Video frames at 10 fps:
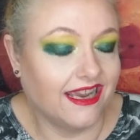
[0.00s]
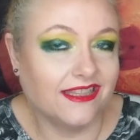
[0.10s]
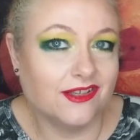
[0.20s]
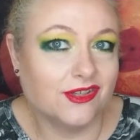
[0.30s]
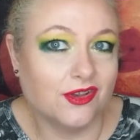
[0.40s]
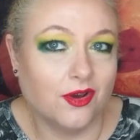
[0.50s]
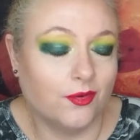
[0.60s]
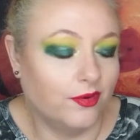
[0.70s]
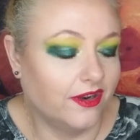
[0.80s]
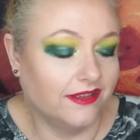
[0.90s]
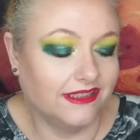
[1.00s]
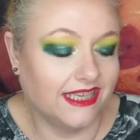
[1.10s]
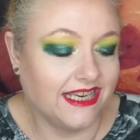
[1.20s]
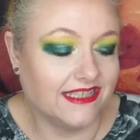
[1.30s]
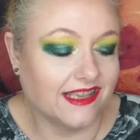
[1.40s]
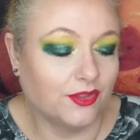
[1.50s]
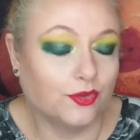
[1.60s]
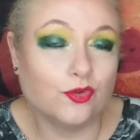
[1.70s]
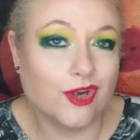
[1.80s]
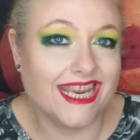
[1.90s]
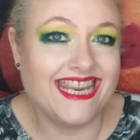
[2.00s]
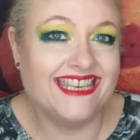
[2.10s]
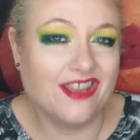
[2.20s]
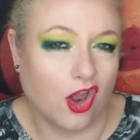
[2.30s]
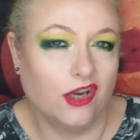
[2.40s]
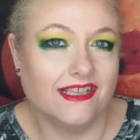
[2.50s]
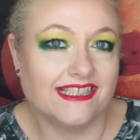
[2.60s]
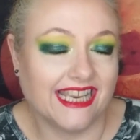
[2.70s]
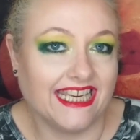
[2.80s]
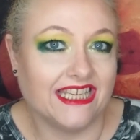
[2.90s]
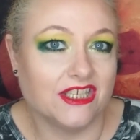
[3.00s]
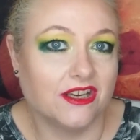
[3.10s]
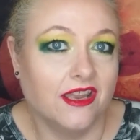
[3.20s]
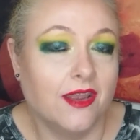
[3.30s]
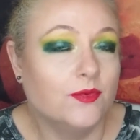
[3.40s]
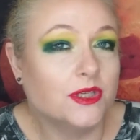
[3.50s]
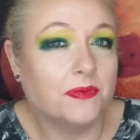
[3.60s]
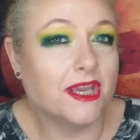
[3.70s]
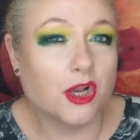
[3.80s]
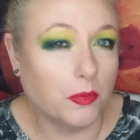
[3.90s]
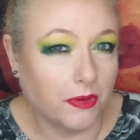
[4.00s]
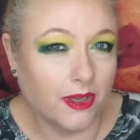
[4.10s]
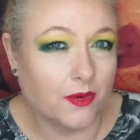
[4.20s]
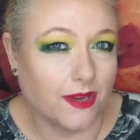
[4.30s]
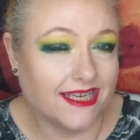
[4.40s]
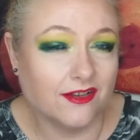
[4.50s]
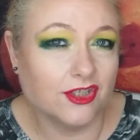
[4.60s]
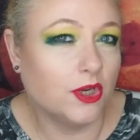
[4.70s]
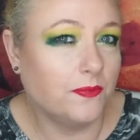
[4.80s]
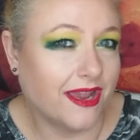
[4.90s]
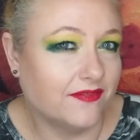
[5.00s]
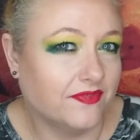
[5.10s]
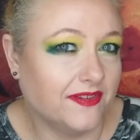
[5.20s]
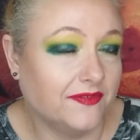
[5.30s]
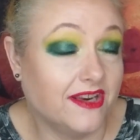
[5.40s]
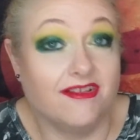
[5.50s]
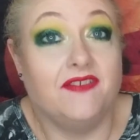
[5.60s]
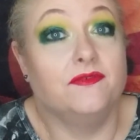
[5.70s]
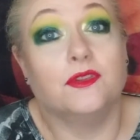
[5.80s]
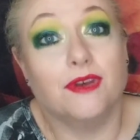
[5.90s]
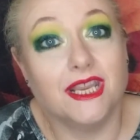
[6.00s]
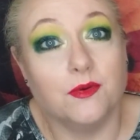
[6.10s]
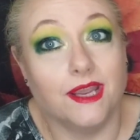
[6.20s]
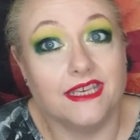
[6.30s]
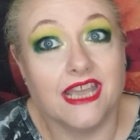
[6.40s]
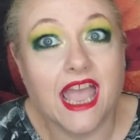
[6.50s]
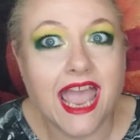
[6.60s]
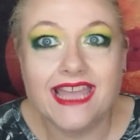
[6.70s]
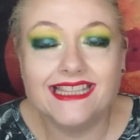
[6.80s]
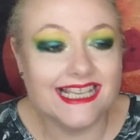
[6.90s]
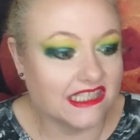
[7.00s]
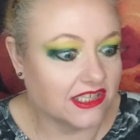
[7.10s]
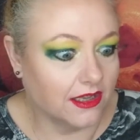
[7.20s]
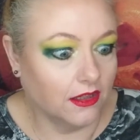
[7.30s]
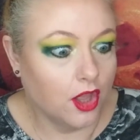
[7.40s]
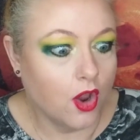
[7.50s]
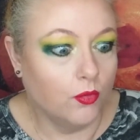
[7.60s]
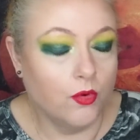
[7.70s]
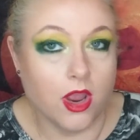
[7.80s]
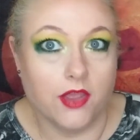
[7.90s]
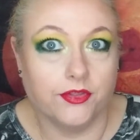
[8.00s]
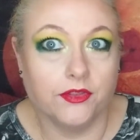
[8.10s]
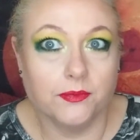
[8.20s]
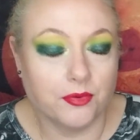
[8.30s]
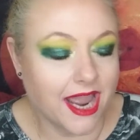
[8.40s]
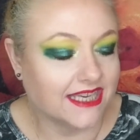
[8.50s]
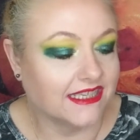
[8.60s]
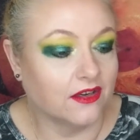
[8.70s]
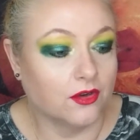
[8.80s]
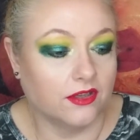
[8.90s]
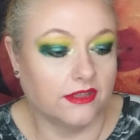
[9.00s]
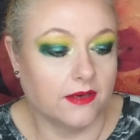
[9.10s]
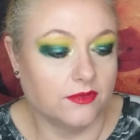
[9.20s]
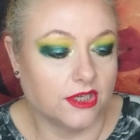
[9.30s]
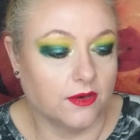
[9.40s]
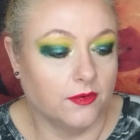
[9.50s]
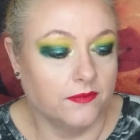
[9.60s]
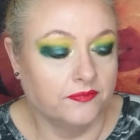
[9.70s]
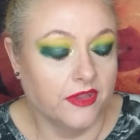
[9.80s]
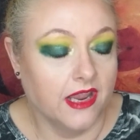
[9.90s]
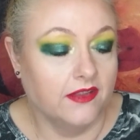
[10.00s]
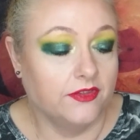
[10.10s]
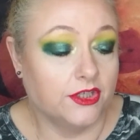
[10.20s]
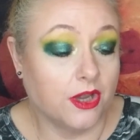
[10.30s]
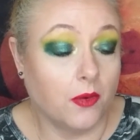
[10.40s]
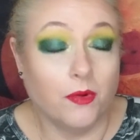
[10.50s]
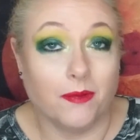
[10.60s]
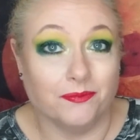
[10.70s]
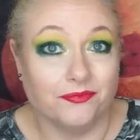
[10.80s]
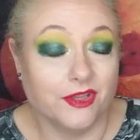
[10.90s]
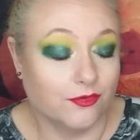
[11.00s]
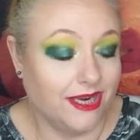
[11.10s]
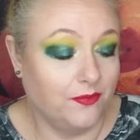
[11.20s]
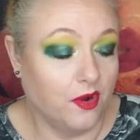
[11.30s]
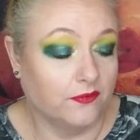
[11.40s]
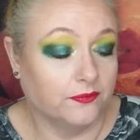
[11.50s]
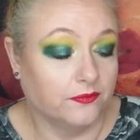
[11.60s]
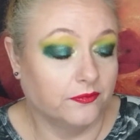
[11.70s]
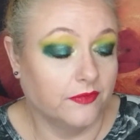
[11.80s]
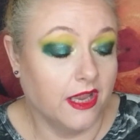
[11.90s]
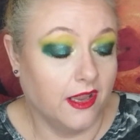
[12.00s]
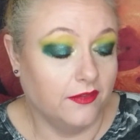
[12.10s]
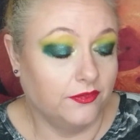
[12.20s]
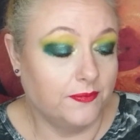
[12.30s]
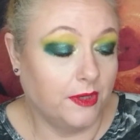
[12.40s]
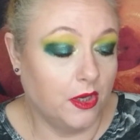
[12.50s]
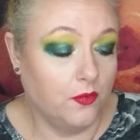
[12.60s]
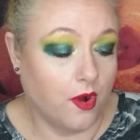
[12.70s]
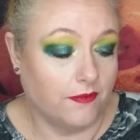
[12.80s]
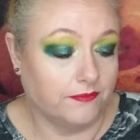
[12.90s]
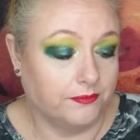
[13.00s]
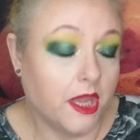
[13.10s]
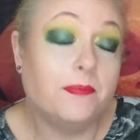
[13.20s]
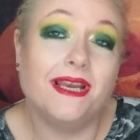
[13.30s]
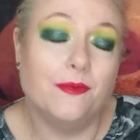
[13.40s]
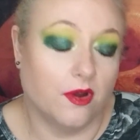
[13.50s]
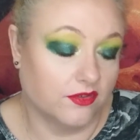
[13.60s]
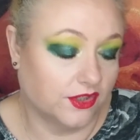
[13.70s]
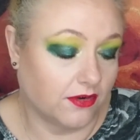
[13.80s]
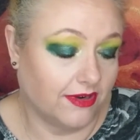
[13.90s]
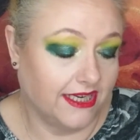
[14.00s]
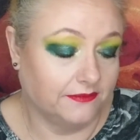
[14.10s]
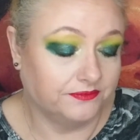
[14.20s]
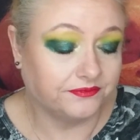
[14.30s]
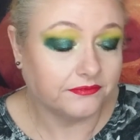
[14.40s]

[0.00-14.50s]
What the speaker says: I just thought, these are $3 each, which would be a couple of quid or £2.50 or even £3. They're still worth the price. And look at those two. The top one, the green one, the blue one, purpley one, sorry.